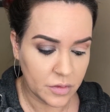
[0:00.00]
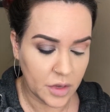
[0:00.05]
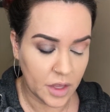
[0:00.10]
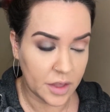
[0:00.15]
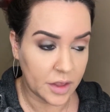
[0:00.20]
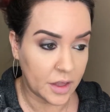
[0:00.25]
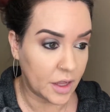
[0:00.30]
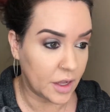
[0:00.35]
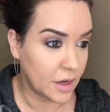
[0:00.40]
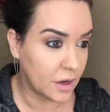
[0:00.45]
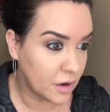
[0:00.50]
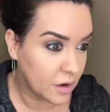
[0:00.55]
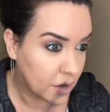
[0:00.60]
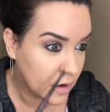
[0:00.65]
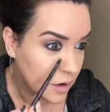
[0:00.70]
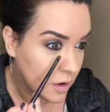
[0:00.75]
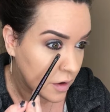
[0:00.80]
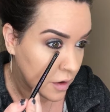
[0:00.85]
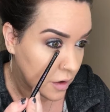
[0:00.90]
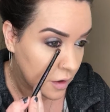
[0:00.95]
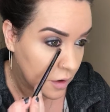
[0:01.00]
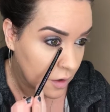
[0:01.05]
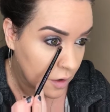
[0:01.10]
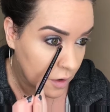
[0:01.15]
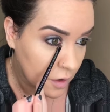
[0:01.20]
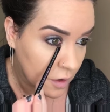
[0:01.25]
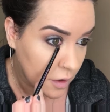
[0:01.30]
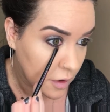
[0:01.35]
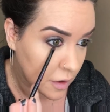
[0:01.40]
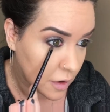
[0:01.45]
and then
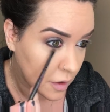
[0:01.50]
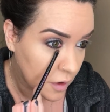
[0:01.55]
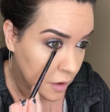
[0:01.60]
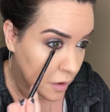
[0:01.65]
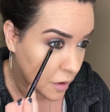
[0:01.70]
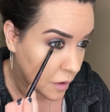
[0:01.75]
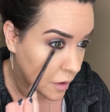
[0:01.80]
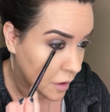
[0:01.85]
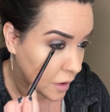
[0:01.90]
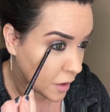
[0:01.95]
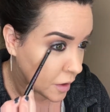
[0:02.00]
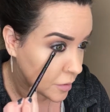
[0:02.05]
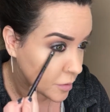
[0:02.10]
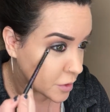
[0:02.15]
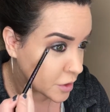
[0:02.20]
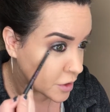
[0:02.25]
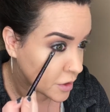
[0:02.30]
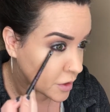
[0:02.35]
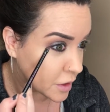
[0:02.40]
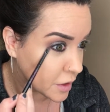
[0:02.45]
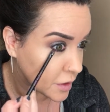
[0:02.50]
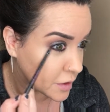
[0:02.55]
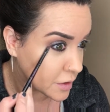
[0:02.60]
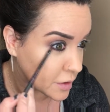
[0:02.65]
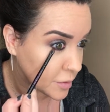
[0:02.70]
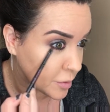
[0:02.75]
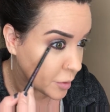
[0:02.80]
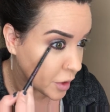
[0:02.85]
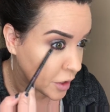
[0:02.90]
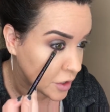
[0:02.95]
I'm just gonna
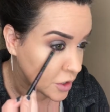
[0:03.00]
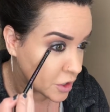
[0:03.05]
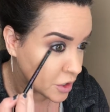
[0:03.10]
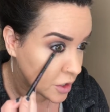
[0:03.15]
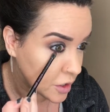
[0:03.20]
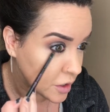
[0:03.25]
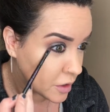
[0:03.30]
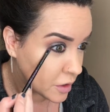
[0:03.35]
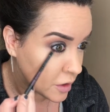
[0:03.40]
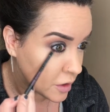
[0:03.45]
smudge